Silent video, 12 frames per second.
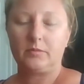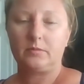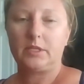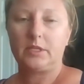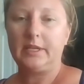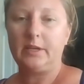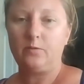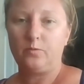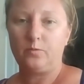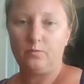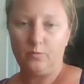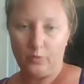Save
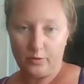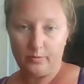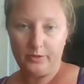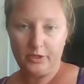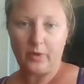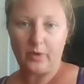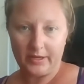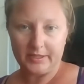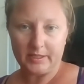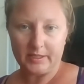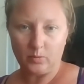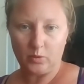room to write
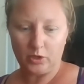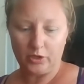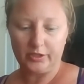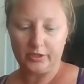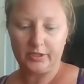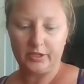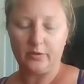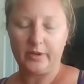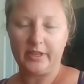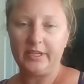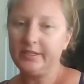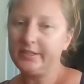some words, though,
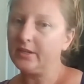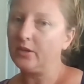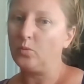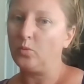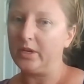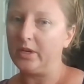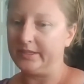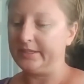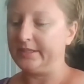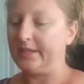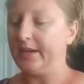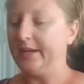at least on one
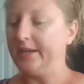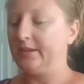side.